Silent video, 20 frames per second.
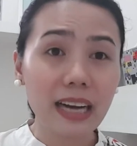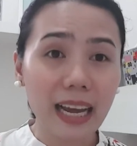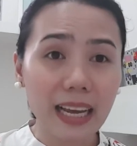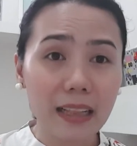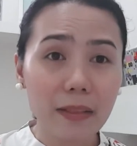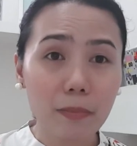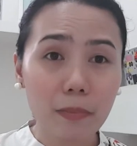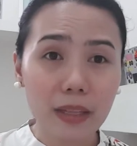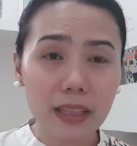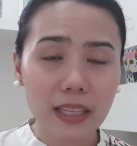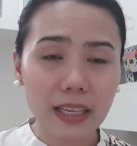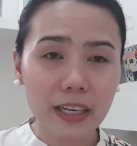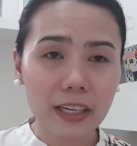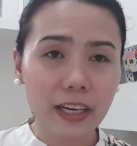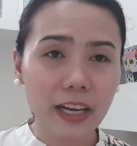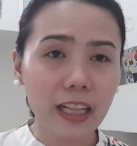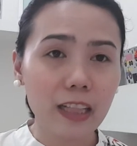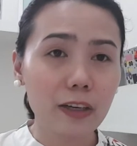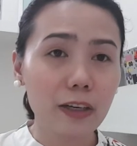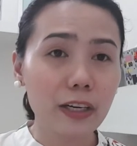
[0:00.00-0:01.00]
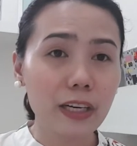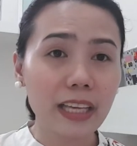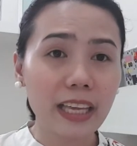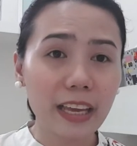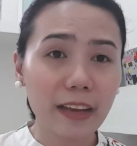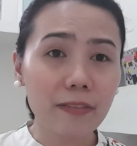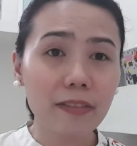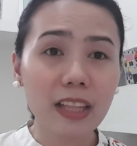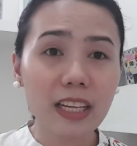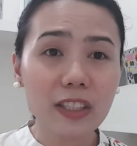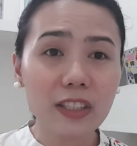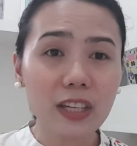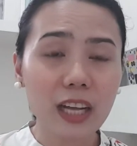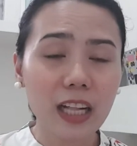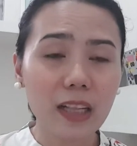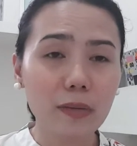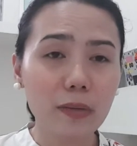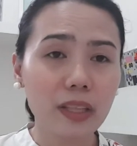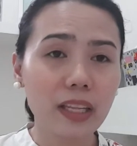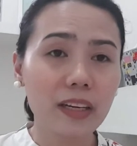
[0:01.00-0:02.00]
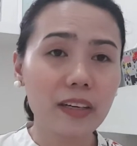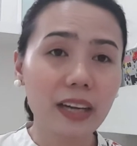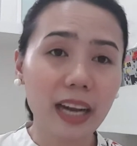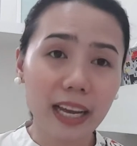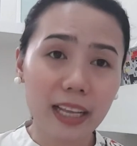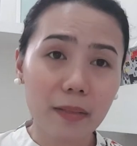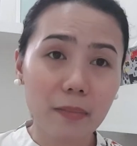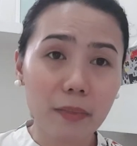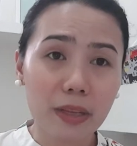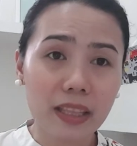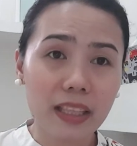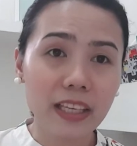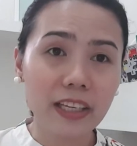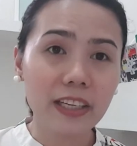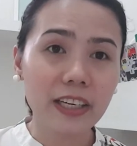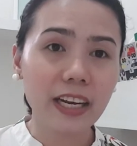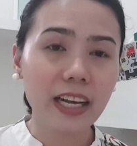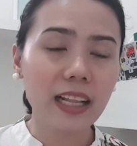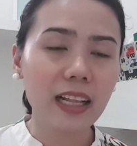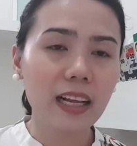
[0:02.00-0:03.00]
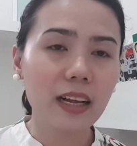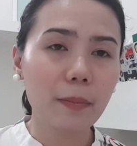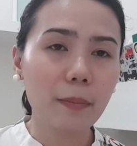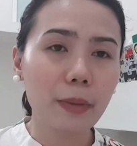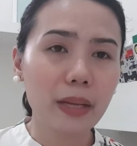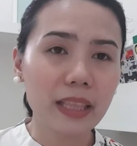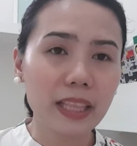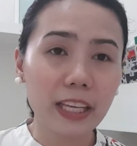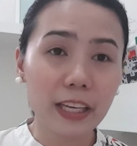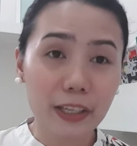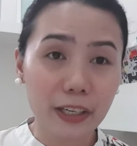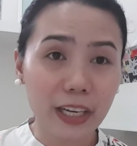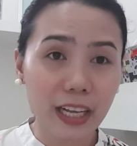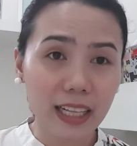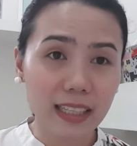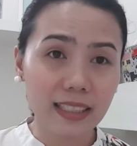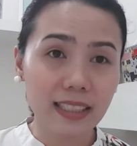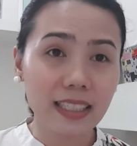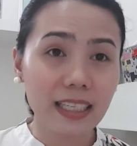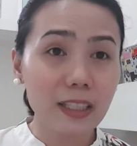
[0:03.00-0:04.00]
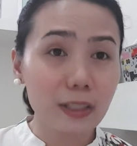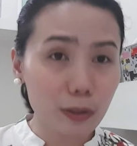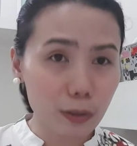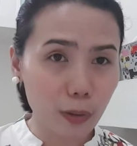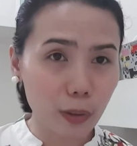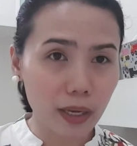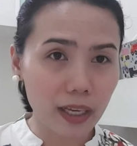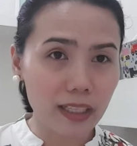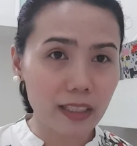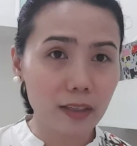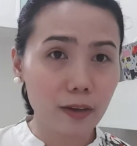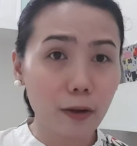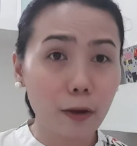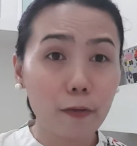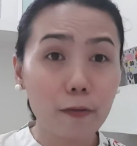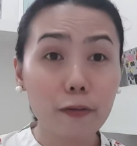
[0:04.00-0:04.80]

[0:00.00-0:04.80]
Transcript: right material or give the child with the right materials and toys